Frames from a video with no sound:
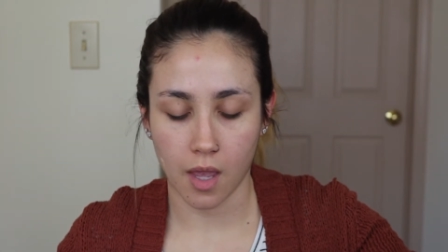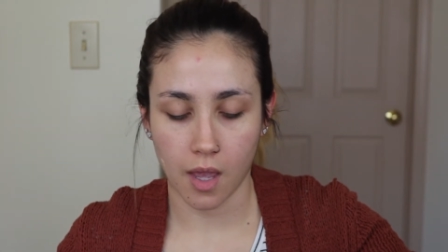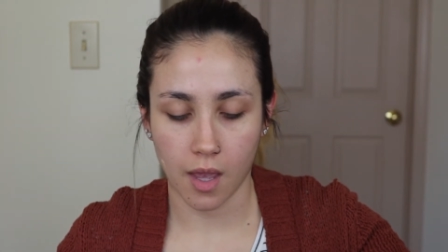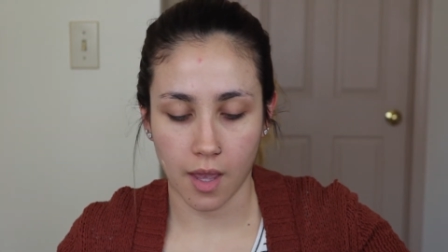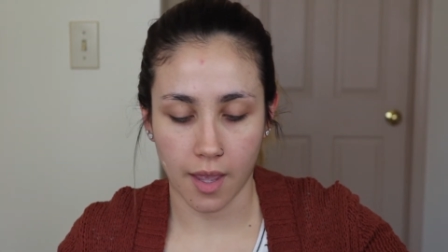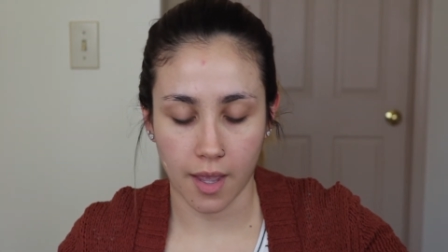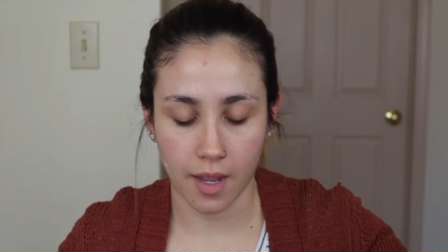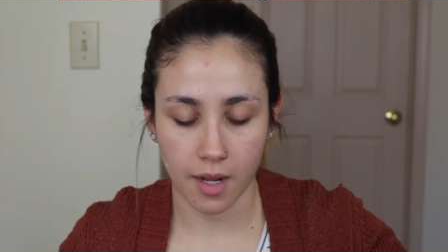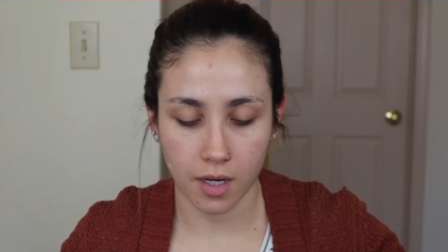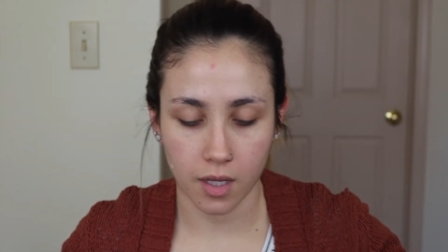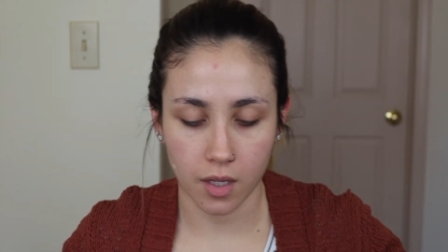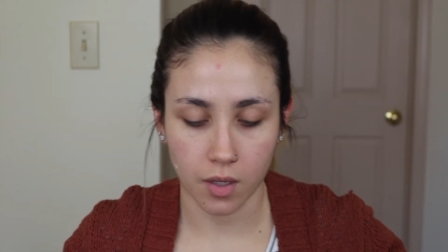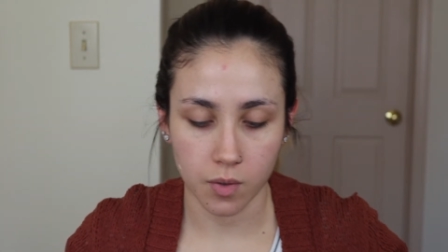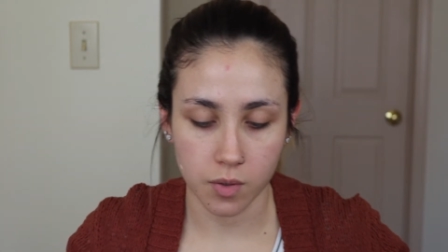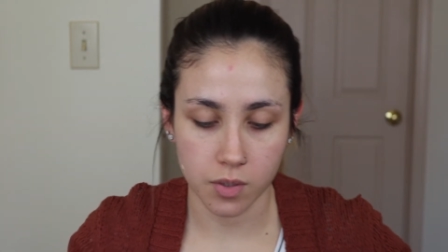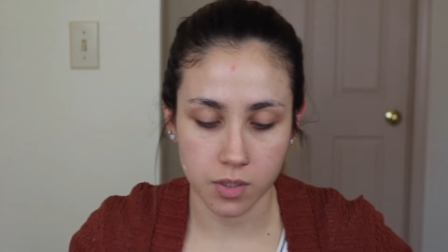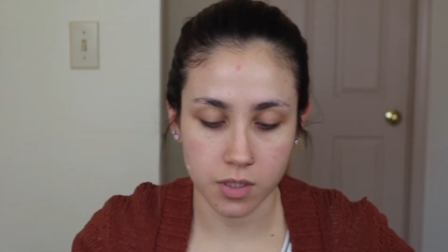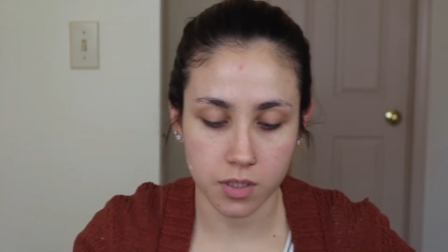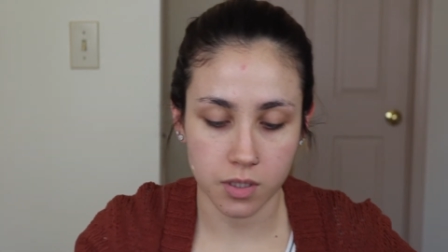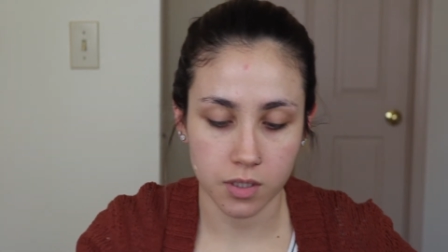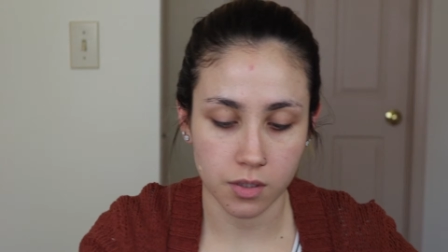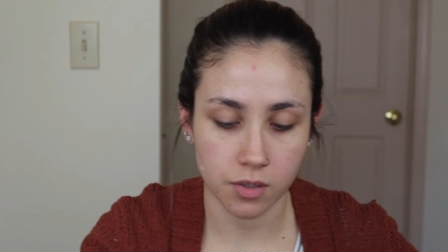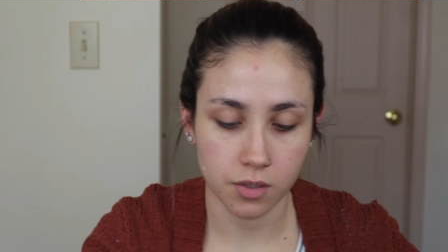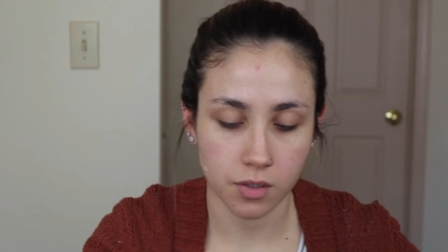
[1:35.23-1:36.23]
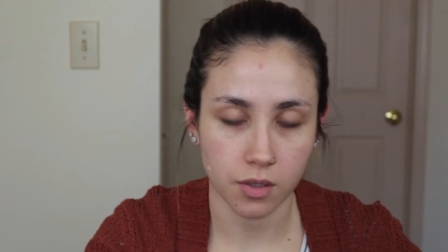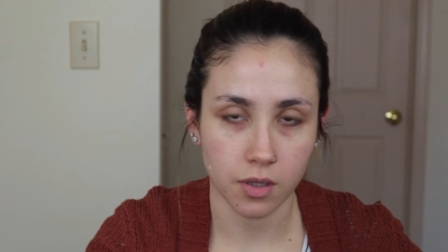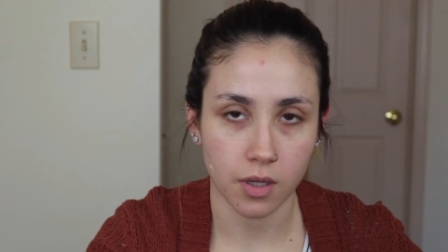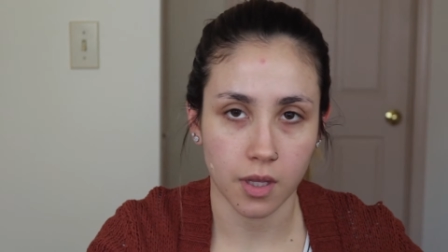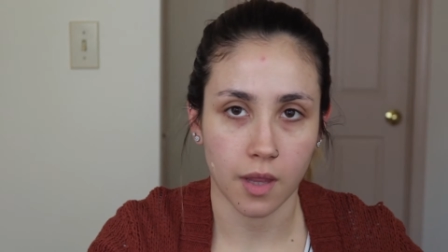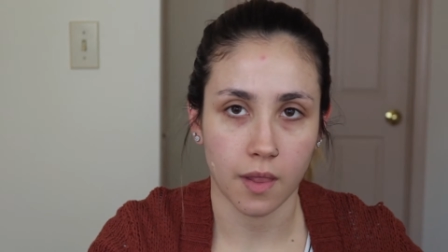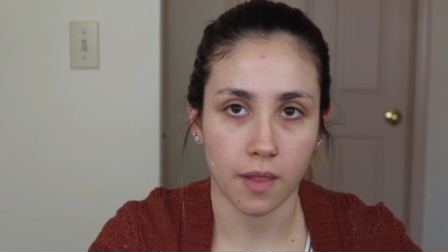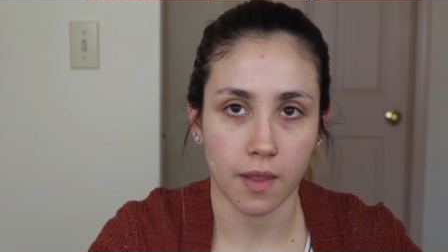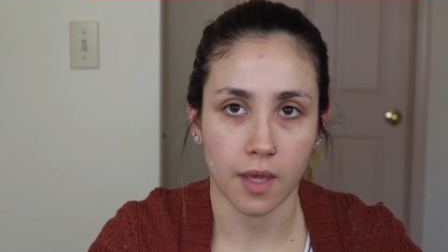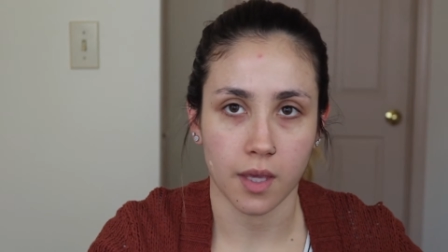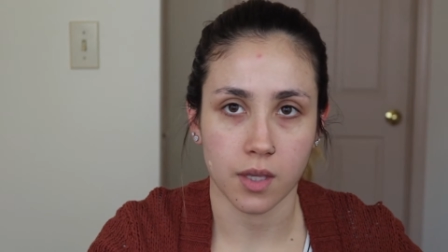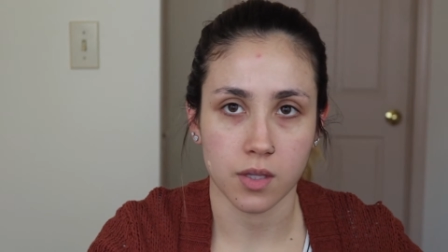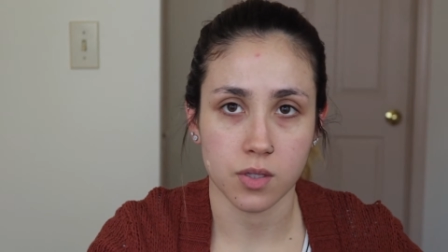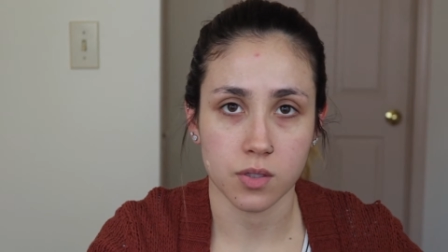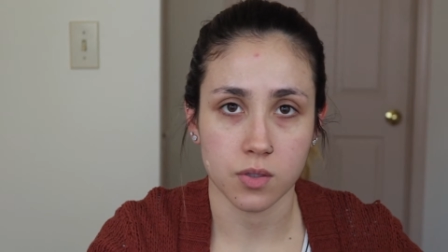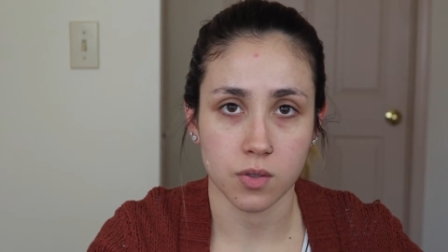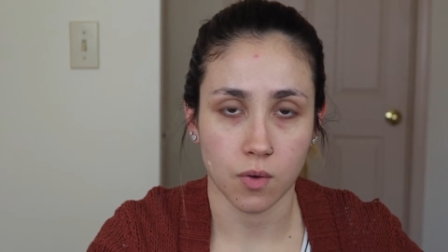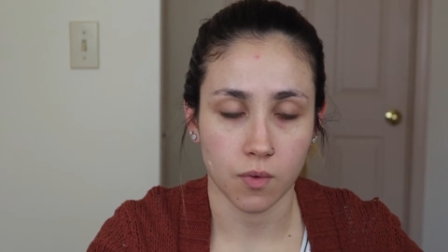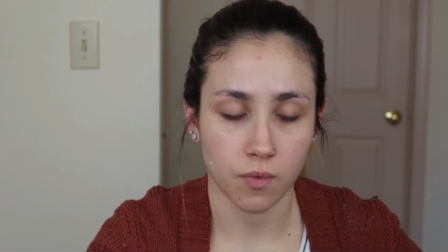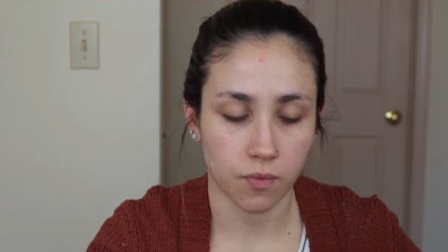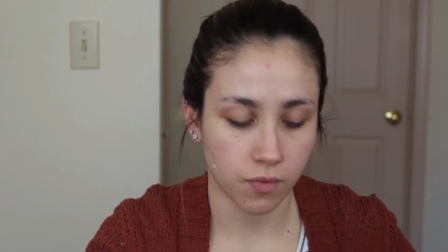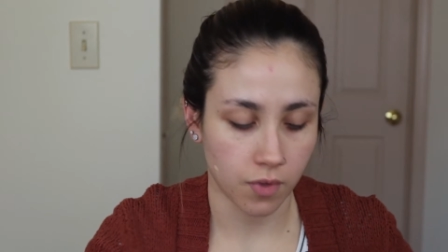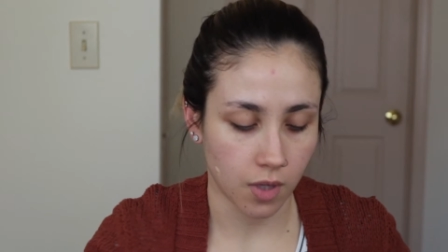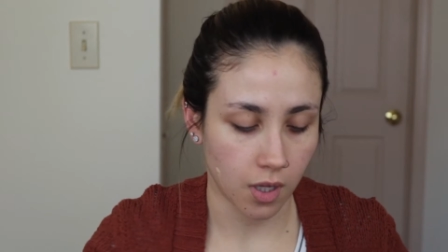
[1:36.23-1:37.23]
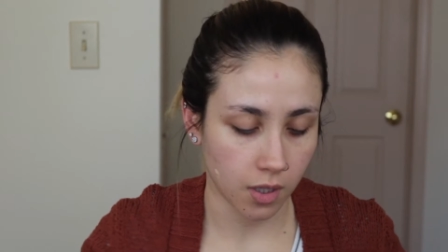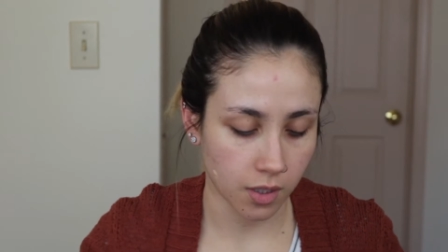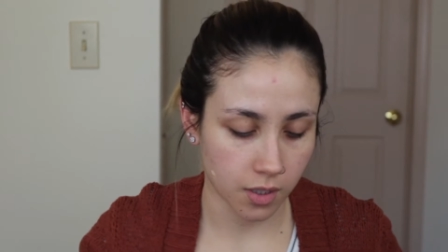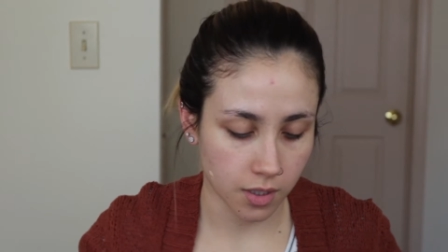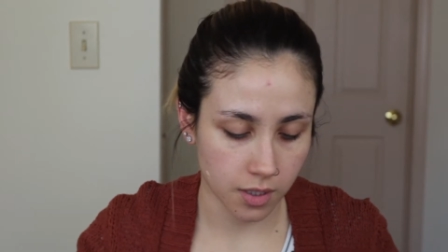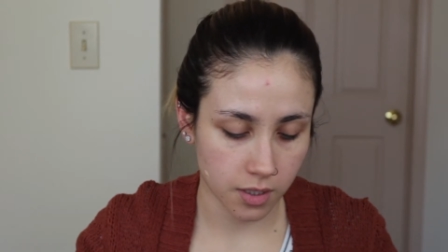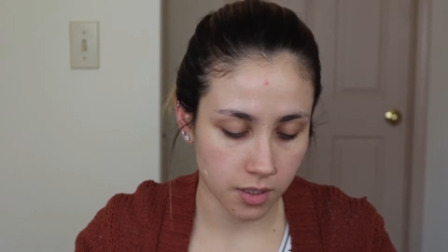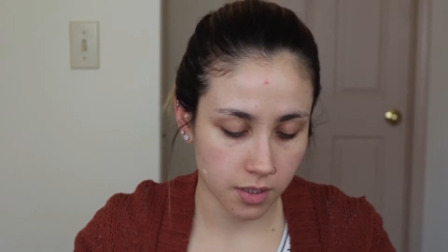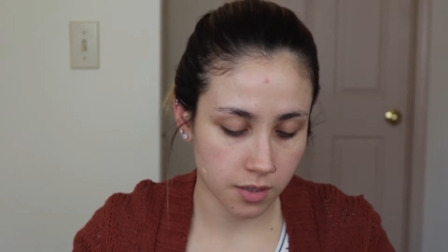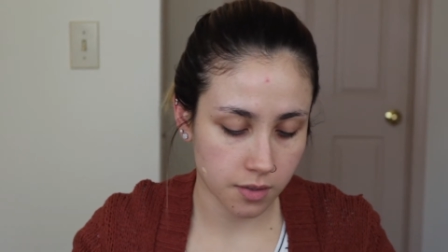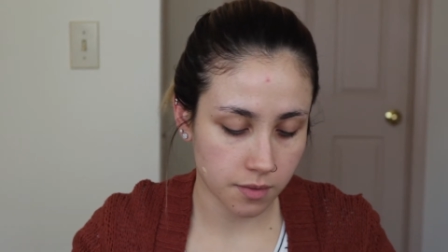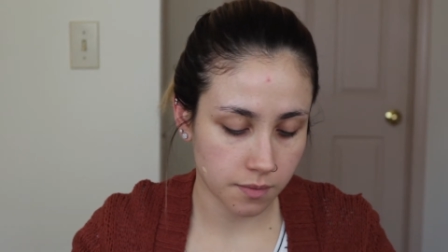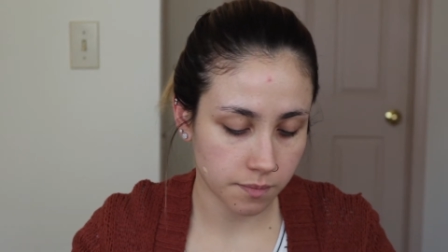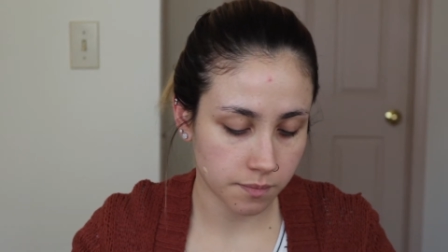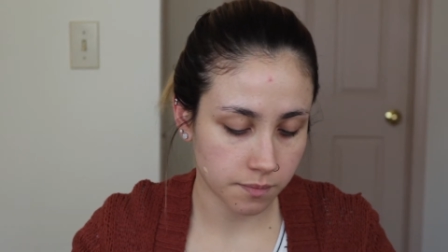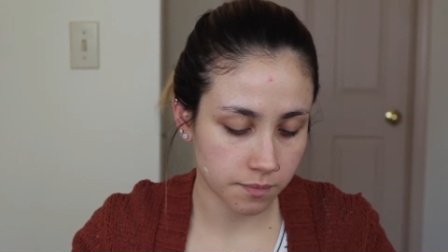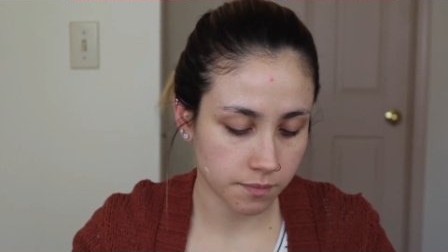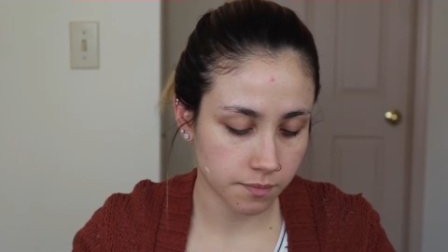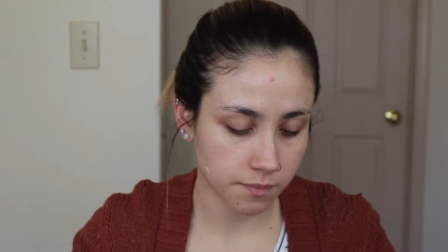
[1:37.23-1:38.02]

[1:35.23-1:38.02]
And it was literally like so flawless.